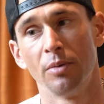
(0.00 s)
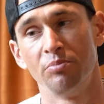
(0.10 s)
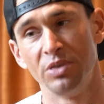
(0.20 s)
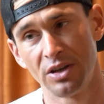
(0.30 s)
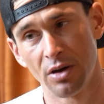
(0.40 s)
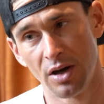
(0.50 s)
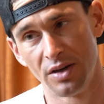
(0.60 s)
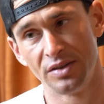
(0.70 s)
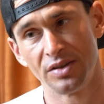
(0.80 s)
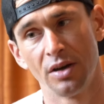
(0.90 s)

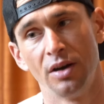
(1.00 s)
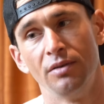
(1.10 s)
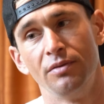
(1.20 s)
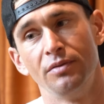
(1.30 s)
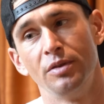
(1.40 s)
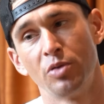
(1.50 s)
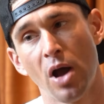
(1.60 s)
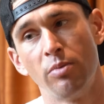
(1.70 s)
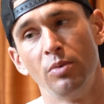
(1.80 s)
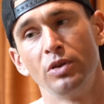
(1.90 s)
because of the
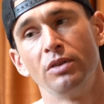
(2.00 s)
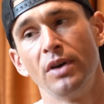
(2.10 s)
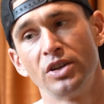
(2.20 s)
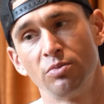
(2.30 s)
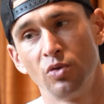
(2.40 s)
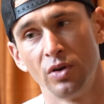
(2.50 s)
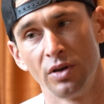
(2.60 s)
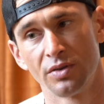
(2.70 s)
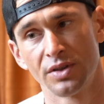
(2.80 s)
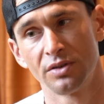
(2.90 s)
problem with the vegetable
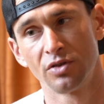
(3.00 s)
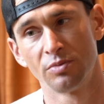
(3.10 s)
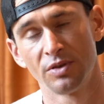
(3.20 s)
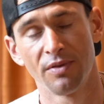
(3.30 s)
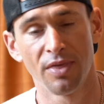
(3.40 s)
oils in terms of